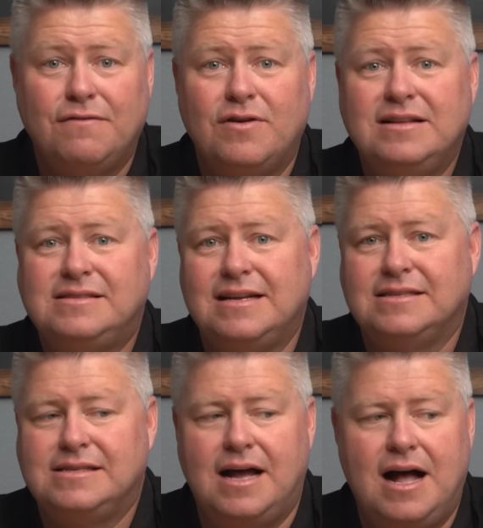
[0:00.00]
For
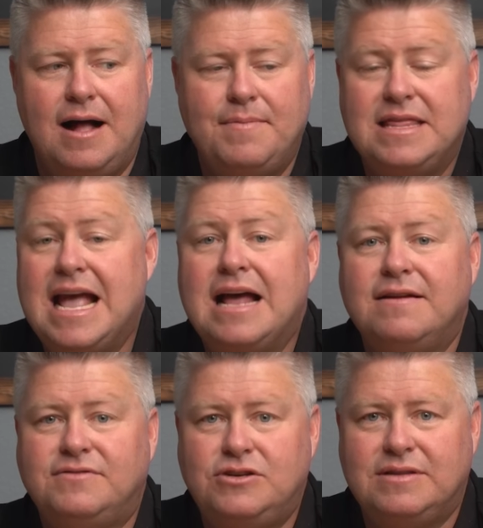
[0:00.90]
instance, the
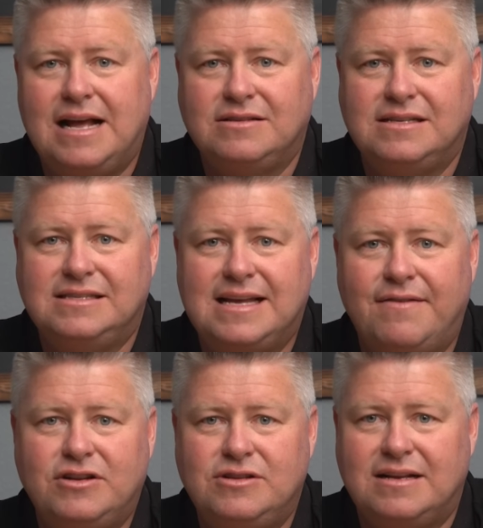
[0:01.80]
end of
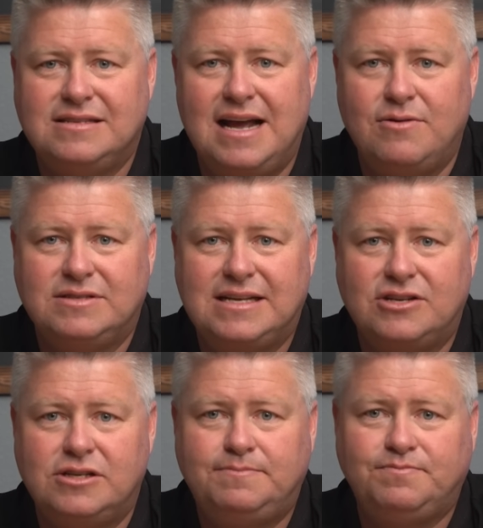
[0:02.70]
2007, 2009
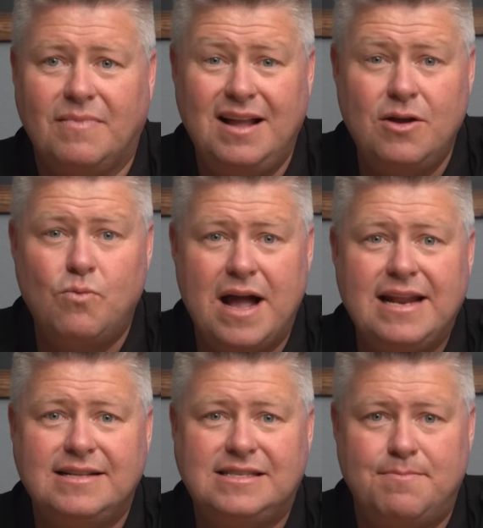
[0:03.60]
recession, it
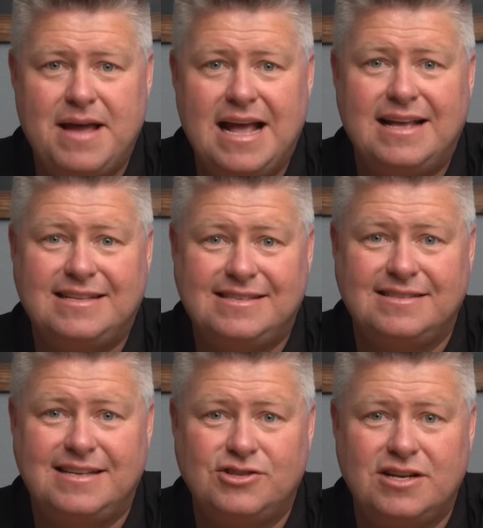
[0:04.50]
waited to make its
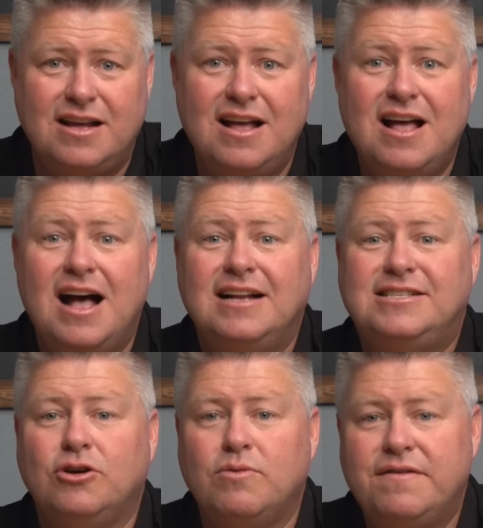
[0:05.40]
decision
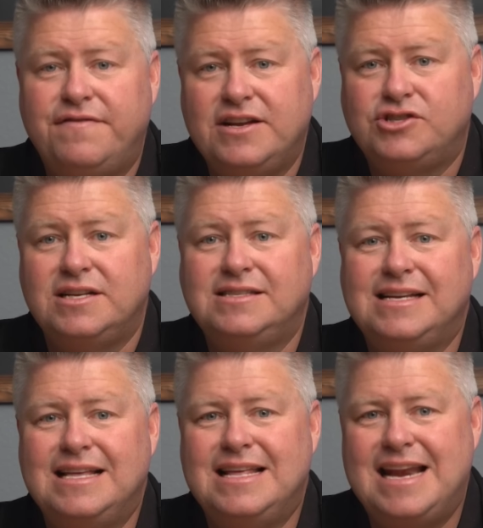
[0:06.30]
until revisions
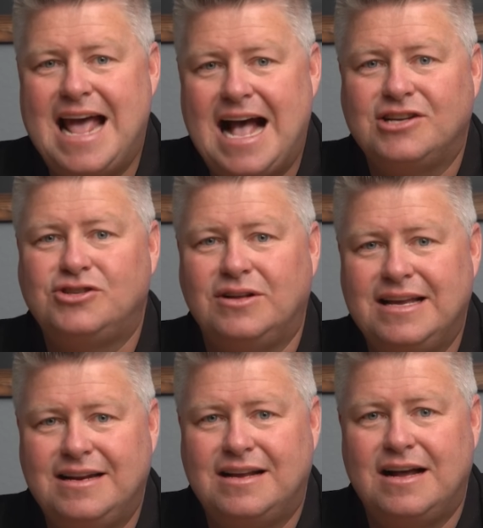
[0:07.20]
in the national
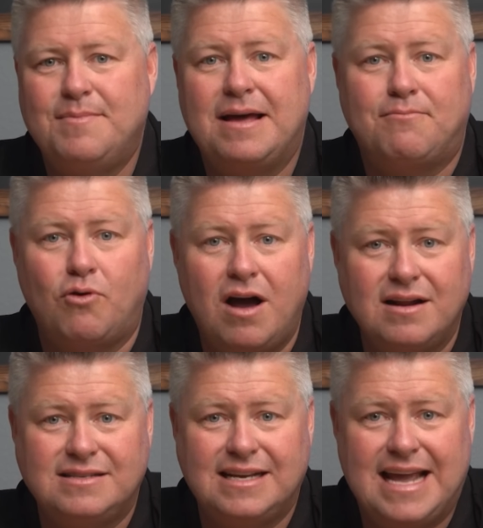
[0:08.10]
income and
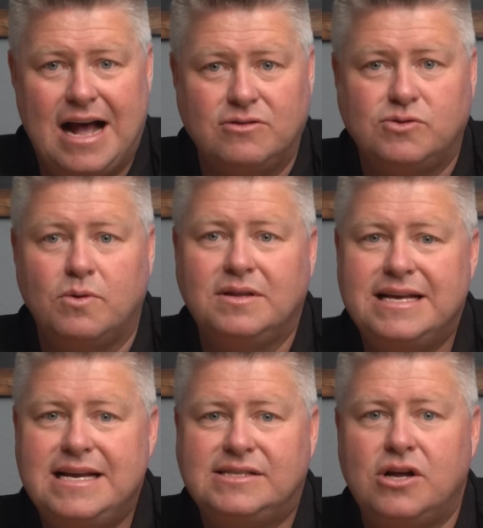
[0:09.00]
product accounts were
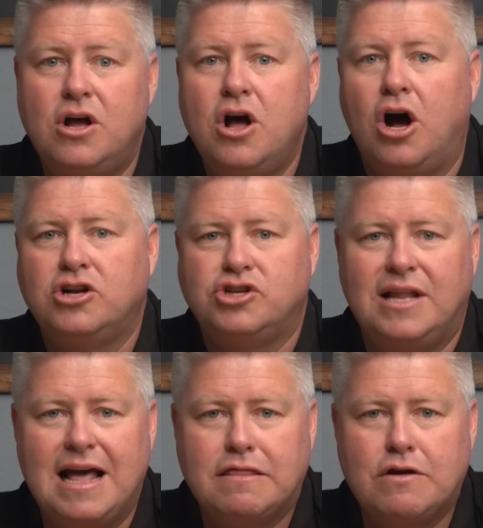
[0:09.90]
released on
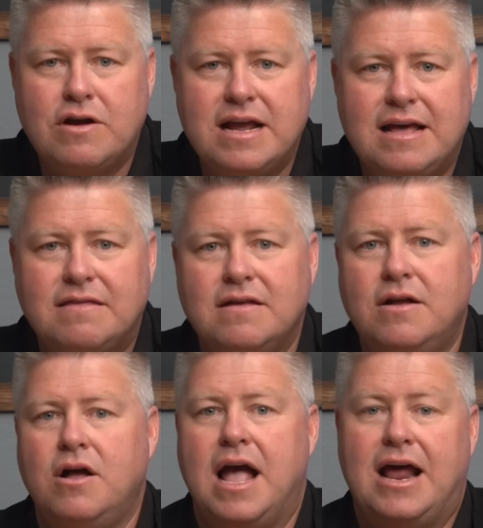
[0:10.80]
July 30th
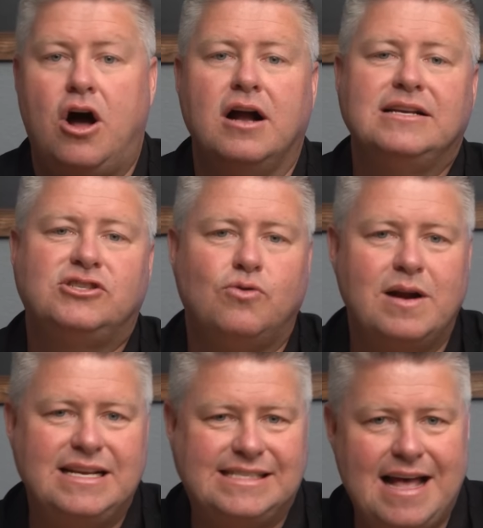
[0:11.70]
and August
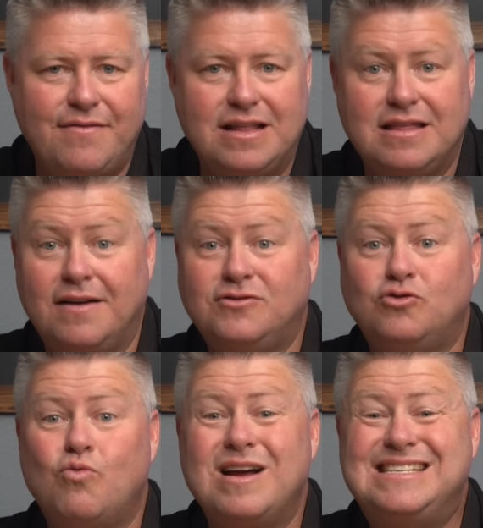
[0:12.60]
27th of
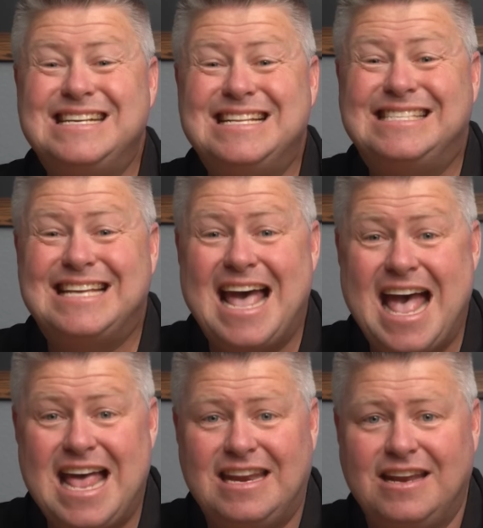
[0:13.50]

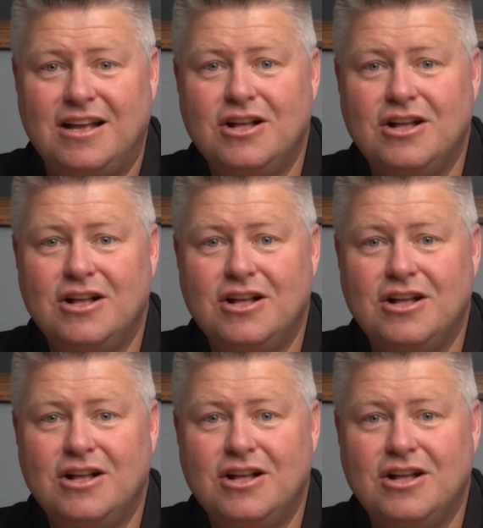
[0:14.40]
2010.